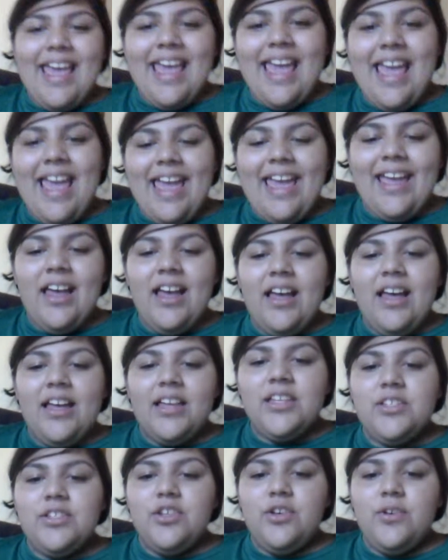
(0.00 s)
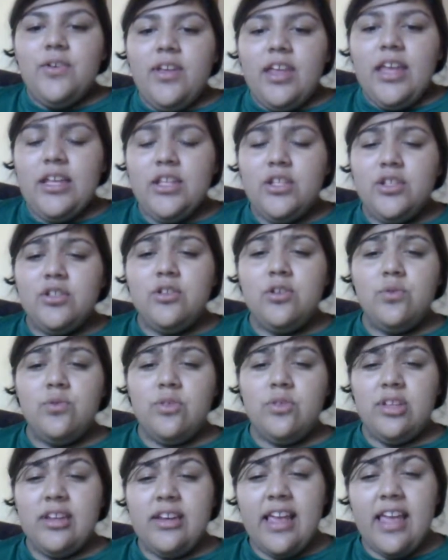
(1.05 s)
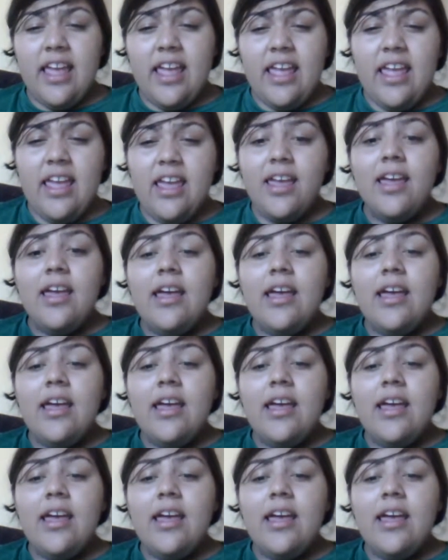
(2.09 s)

Hey guys, okay, so today